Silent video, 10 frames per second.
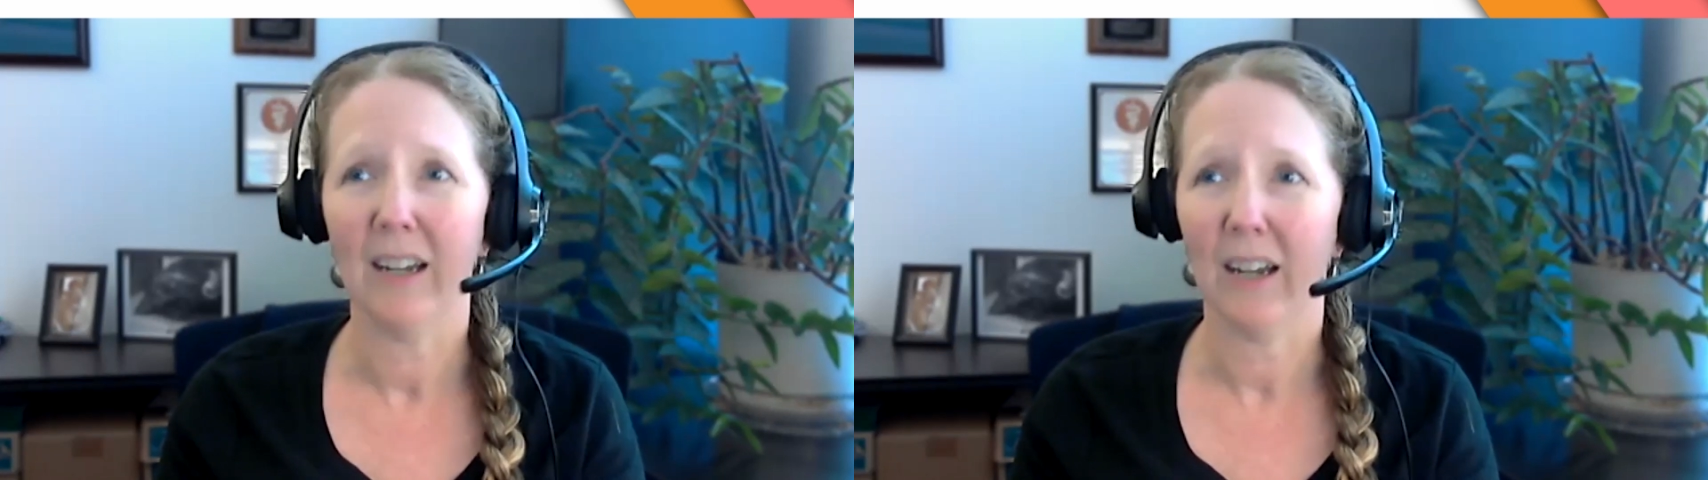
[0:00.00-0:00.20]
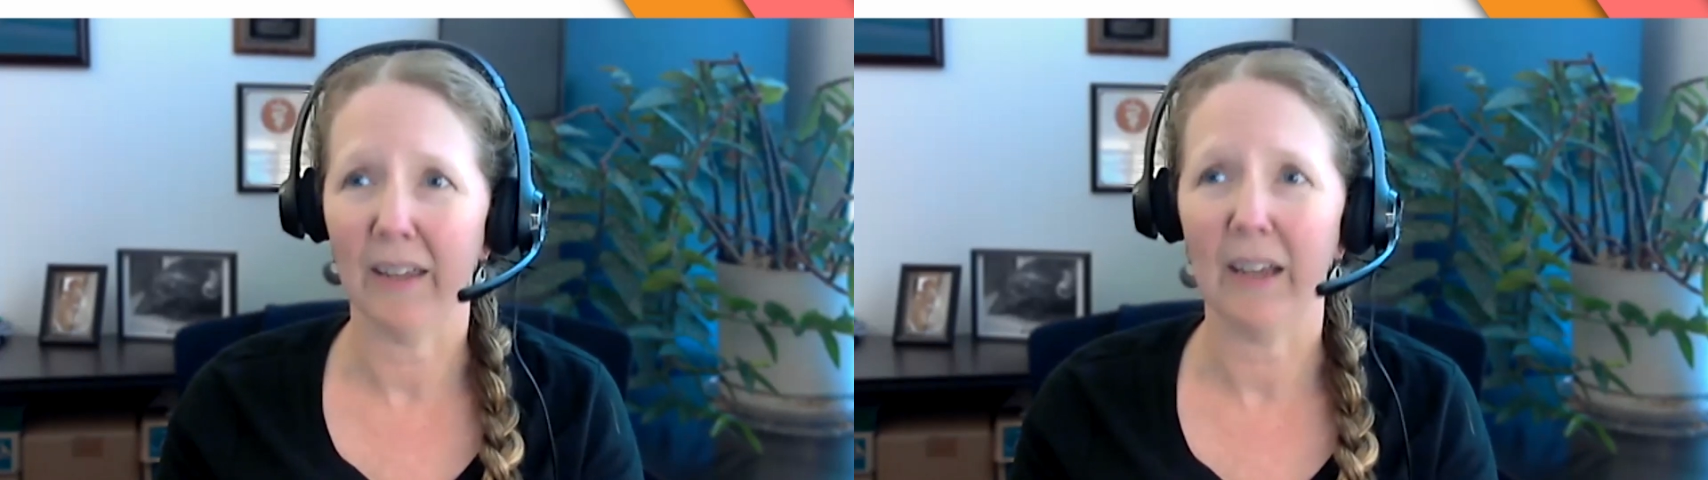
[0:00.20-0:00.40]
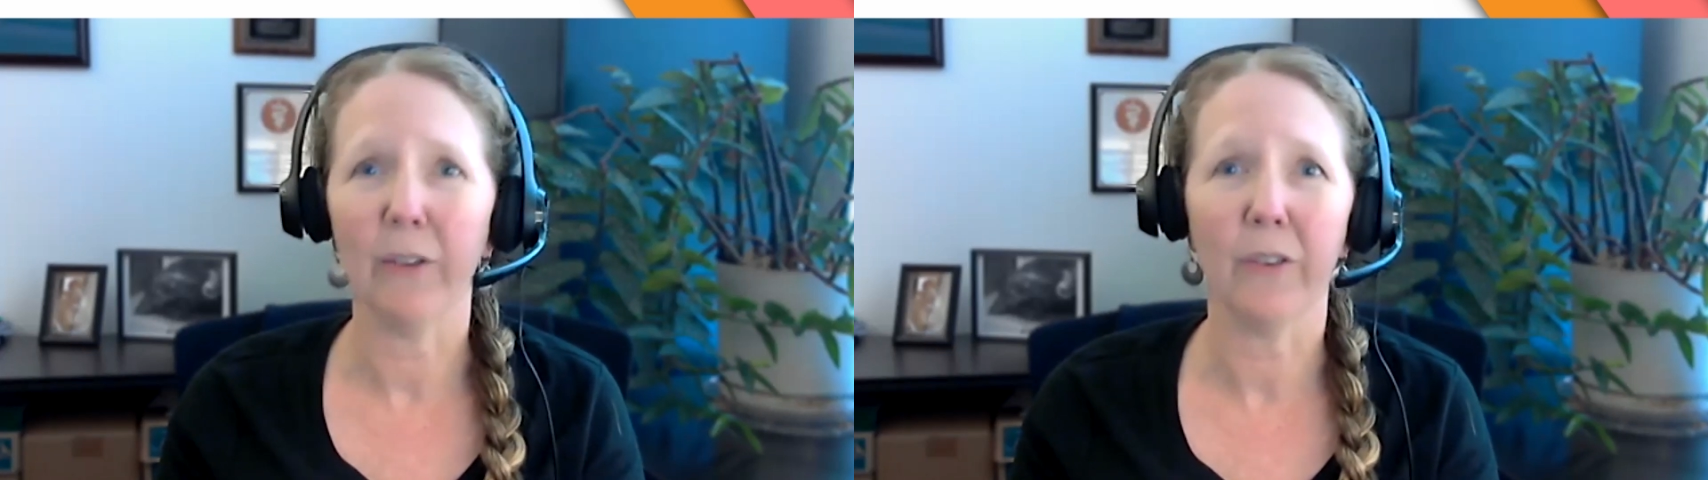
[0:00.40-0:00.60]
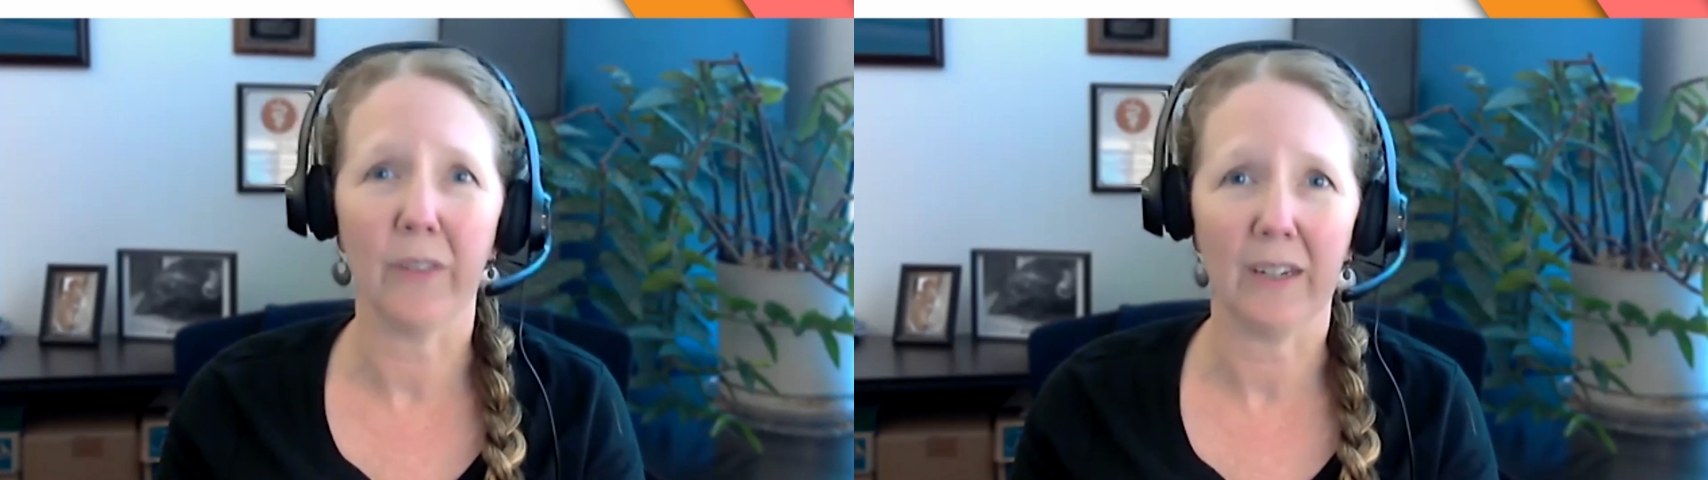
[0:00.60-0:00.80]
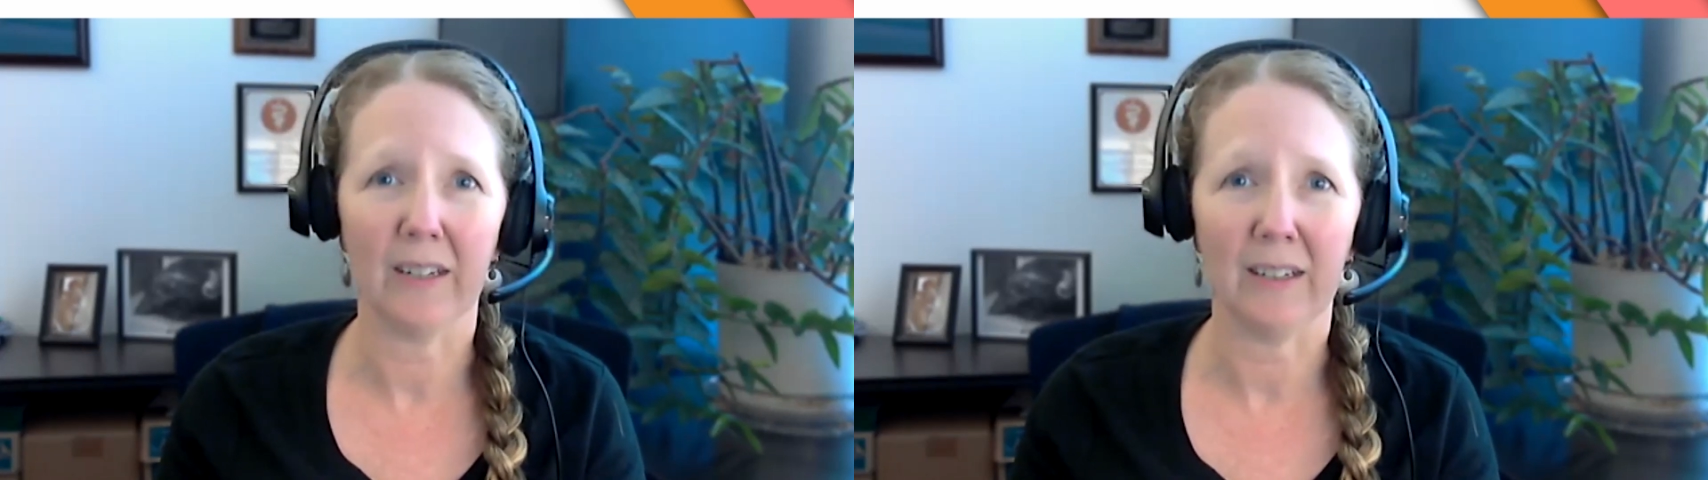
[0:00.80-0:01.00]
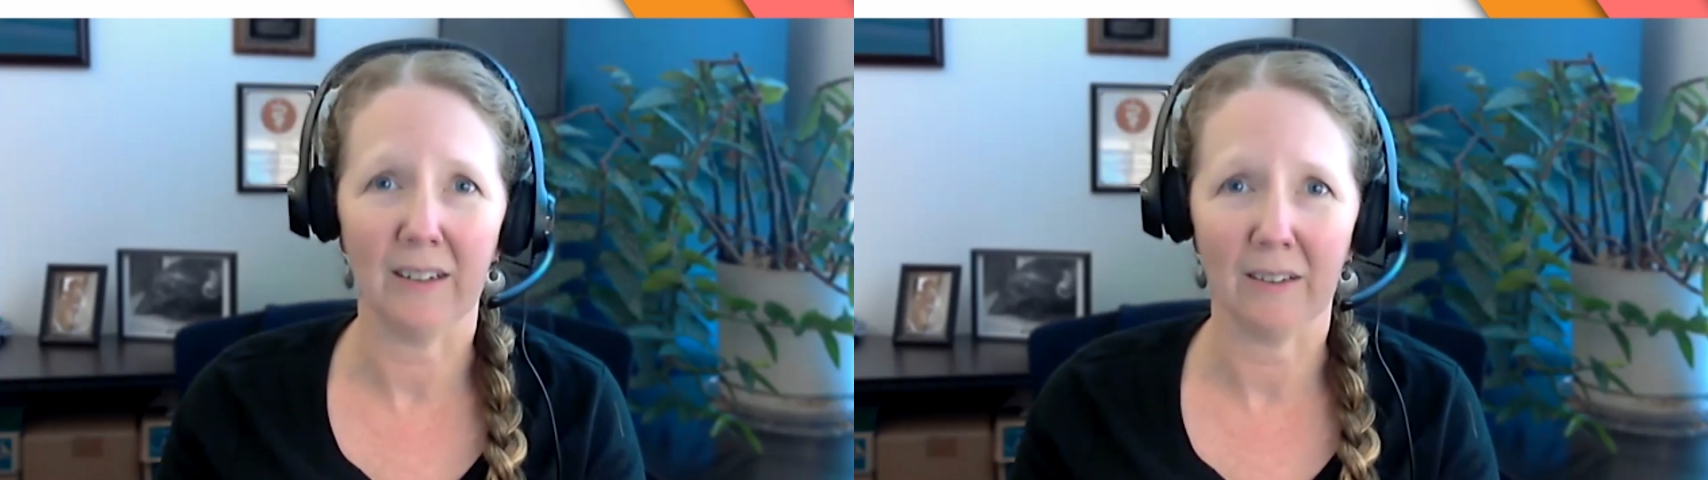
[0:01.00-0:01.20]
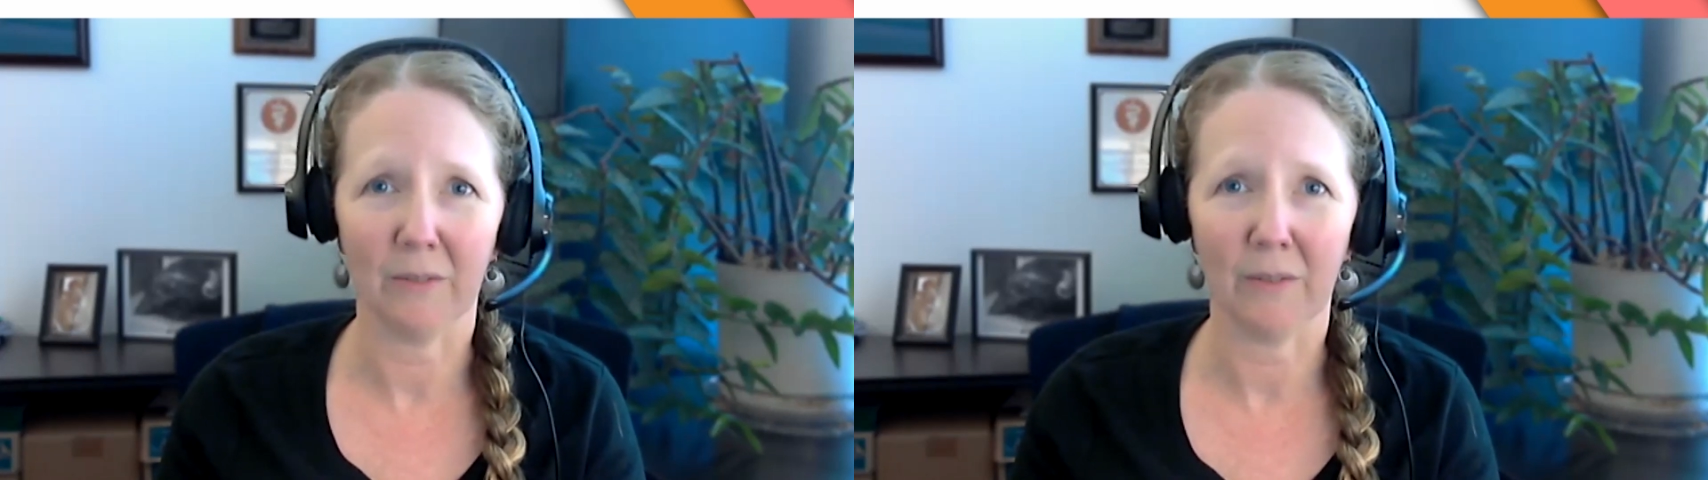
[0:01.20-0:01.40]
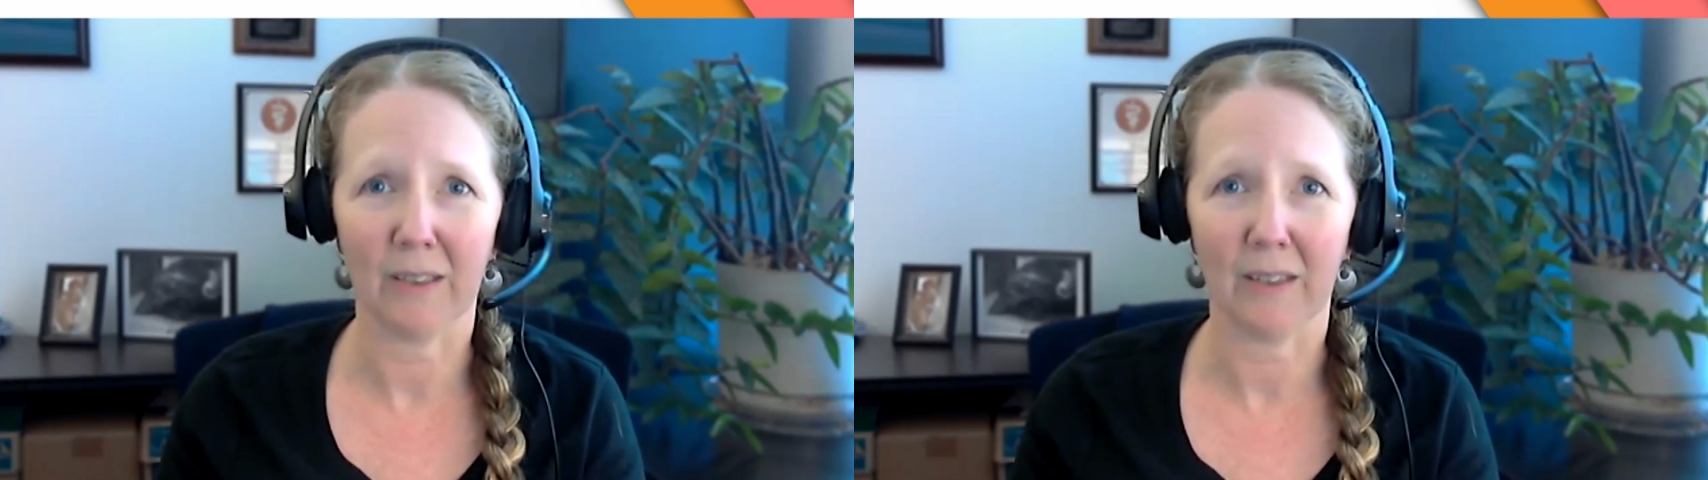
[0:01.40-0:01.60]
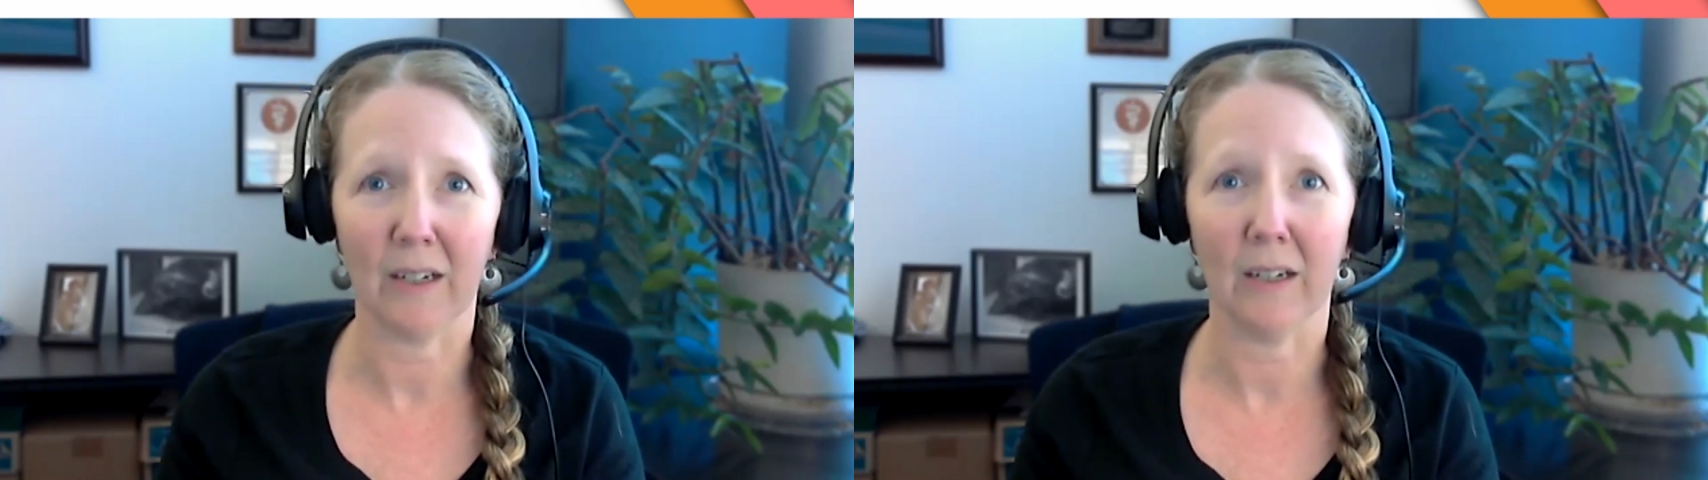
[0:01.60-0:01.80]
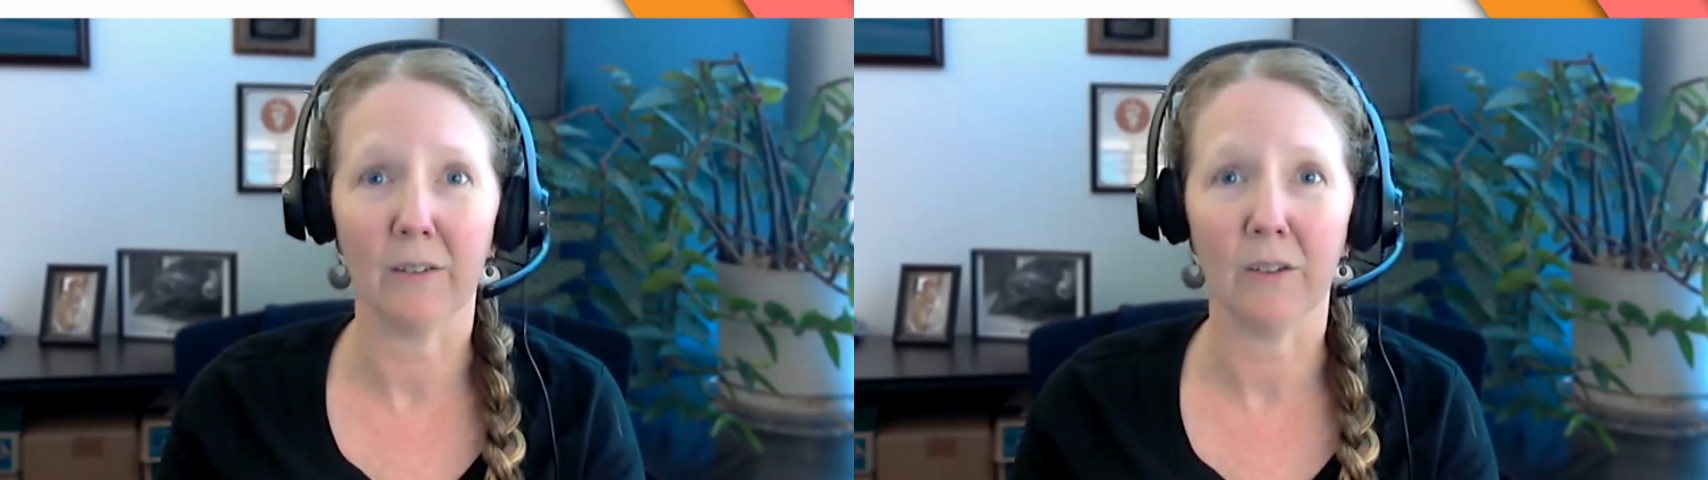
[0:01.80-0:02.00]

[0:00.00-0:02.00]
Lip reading: and the health of the kidney does affect the gut.